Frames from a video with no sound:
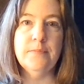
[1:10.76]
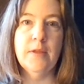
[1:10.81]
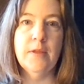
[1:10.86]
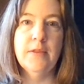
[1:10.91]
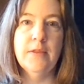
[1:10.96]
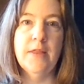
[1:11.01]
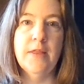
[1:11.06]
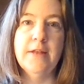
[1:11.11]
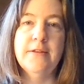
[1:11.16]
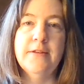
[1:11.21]

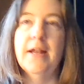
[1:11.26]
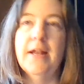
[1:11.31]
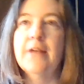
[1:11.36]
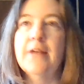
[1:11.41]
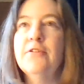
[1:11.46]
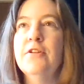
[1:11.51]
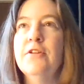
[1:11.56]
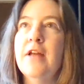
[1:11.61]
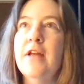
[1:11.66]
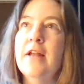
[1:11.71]
did.
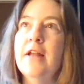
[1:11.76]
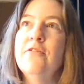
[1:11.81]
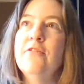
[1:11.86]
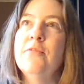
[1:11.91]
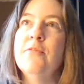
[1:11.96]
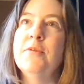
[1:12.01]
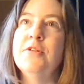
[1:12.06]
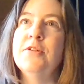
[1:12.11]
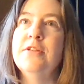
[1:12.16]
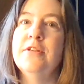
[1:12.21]
Actually, not so
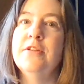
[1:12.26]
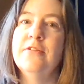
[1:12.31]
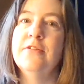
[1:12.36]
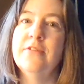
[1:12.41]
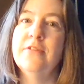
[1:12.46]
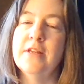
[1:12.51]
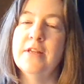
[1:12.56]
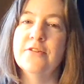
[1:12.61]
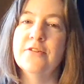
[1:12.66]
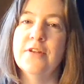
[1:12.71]
much a
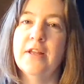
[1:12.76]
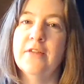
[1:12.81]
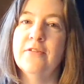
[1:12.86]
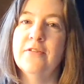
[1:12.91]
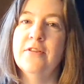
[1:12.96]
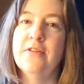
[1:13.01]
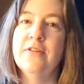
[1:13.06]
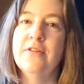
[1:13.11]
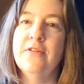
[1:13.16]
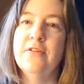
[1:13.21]
distillation
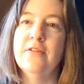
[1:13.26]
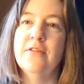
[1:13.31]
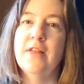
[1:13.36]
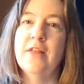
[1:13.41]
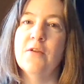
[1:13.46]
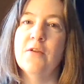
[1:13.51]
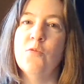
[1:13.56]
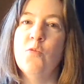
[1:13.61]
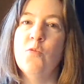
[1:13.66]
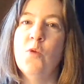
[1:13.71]
as this is
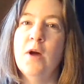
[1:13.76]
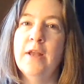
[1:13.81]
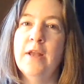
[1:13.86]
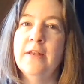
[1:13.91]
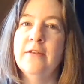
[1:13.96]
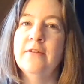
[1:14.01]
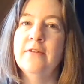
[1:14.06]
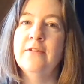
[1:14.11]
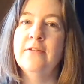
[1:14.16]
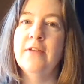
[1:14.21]
like
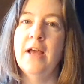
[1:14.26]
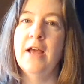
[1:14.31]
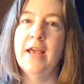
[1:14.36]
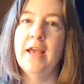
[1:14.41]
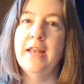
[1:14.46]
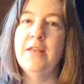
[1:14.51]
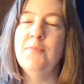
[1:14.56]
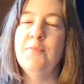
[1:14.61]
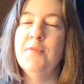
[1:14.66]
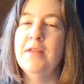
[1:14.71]
one
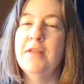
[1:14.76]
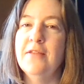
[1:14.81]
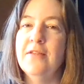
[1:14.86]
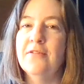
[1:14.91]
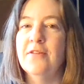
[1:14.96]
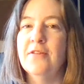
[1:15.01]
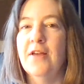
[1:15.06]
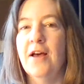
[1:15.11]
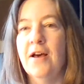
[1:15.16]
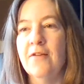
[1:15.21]
tiny
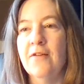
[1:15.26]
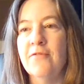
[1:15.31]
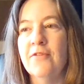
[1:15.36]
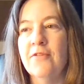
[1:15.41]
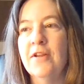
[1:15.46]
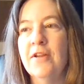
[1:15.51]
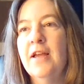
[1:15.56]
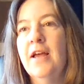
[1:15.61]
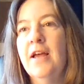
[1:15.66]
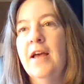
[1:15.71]
piece of
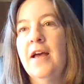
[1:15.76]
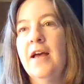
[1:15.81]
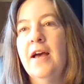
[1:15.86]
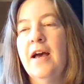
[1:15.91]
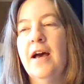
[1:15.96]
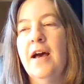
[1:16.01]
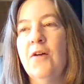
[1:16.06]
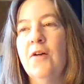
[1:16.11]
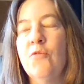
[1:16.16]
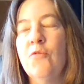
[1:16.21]

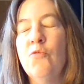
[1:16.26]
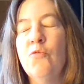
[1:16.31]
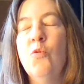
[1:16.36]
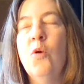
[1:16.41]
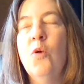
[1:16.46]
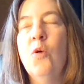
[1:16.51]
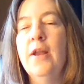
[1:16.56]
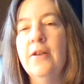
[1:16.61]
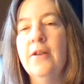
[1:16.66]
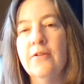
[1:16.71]
a
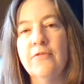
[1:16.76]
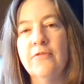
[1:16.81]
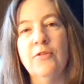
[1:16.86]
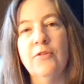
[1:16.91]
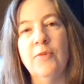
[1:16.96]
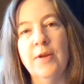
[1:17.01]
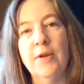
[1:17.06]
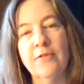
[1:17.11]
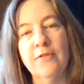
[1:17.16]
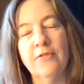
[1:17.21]

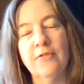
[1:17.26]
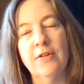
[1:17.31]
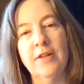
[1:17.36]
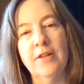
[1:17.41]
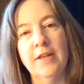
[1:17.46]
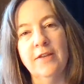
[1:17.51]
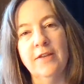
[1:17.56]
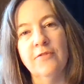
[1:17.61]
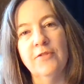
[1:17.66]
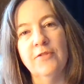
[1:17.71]
wonderful, wonderful
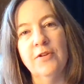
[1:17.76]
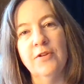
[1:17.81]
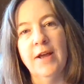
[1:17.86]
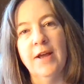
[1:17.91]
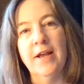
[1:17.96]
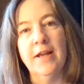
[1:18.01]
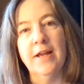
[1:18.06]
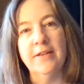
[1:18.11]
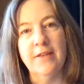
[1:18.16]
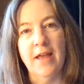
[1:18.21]
interview
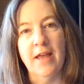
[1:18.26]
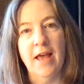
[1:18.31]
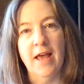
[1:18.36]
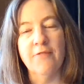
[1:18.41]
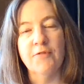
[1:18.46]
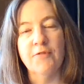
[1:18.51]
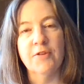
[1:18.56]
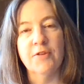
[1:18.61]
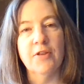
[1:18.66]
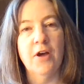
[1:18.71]
I got to
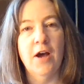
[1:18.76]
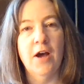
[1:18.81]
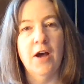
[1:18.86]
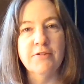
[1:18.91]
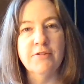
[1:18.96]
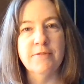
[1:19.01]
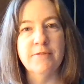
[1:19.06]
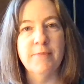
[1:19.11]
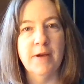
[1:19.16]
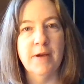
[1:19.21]
have with
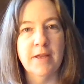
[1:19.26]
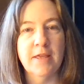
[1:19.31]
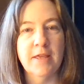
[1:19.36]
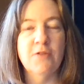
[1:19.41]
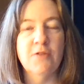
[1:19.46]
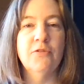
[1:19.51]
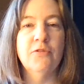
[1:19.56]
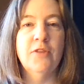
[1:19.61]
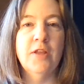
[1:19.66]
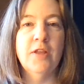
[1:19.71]
Audrey
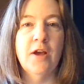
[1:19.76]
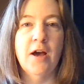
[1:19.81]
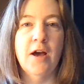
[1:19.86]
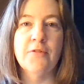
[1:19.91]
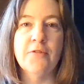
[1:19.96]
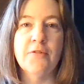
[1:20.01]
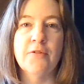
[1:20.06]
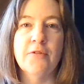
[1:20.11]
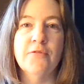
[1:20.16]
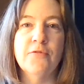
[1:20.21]
Monke, who's the
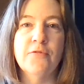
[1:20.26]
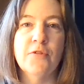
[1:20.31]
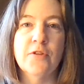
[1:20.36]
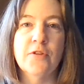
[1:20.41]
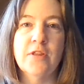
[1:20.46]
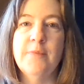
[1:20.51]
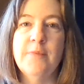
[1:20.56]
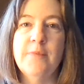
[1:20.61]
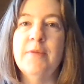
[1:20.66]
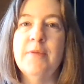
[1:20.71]
author of the
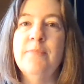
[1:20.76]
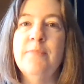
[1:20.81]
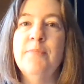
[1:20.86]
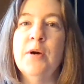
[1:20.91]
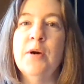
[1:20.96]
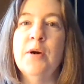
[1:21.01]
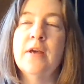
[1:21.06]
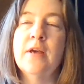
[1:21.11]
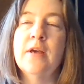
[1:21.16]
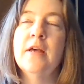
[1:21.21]
forthcoming
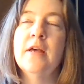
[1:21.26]
book,